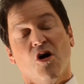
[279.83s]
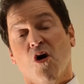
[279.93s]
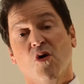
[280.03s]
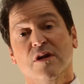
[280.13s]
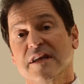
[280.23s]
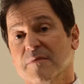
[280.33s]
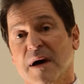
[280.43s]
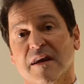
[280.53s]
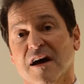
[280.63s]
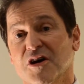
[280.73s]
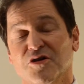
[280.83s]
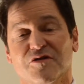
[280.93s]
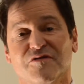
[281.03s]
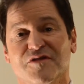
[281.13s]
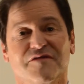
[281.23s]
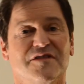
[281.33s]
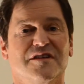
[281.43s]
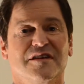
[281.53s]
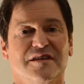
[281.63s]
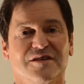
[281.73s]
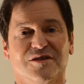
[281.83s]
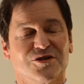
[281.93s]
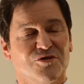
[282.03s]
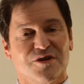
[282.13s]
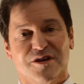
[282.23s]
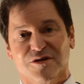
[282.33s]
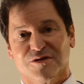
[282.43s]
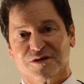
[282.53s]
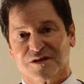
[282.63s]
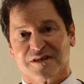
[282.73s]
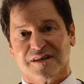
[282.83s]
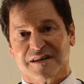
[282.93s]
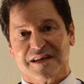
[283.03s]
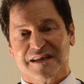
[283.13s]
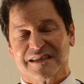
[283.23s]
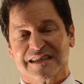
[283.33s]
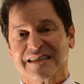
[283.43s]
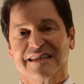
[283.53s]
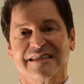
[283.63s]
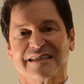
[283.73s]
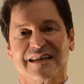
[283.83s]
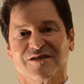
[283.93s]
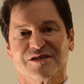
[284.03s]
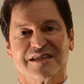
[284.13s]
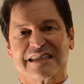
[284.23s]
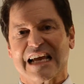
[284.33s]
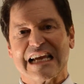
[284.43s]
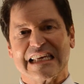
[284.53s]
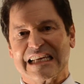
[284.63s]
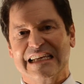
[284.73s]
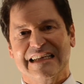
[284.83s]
only about 150 so years in existence in our society.